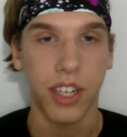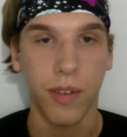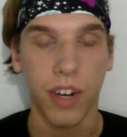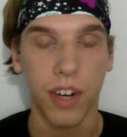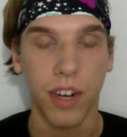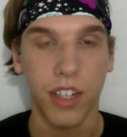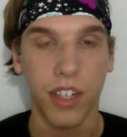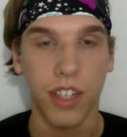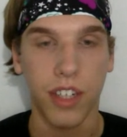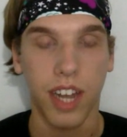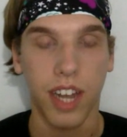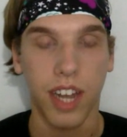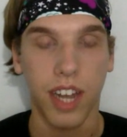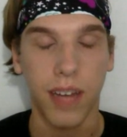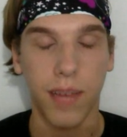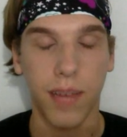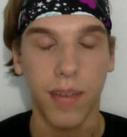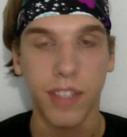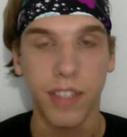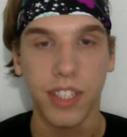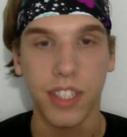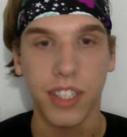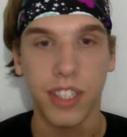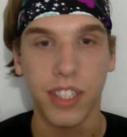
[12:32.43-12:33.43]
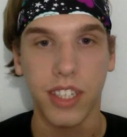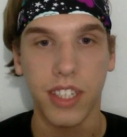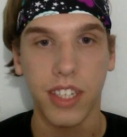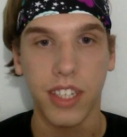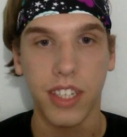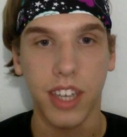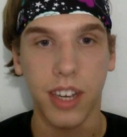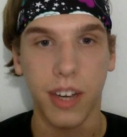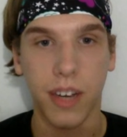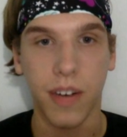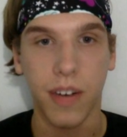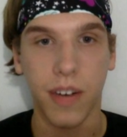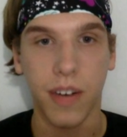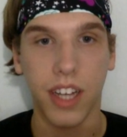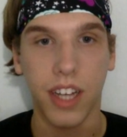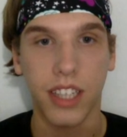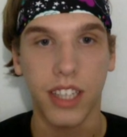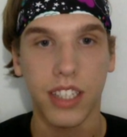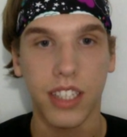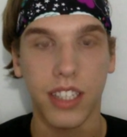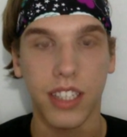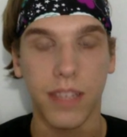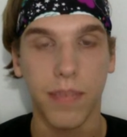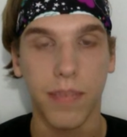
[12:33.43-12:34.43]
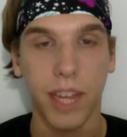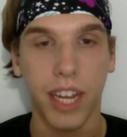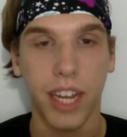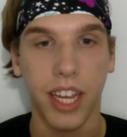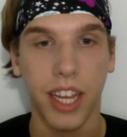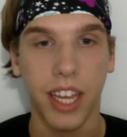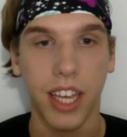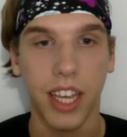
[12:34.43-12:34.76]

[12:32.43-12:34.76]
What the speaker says: workshops across many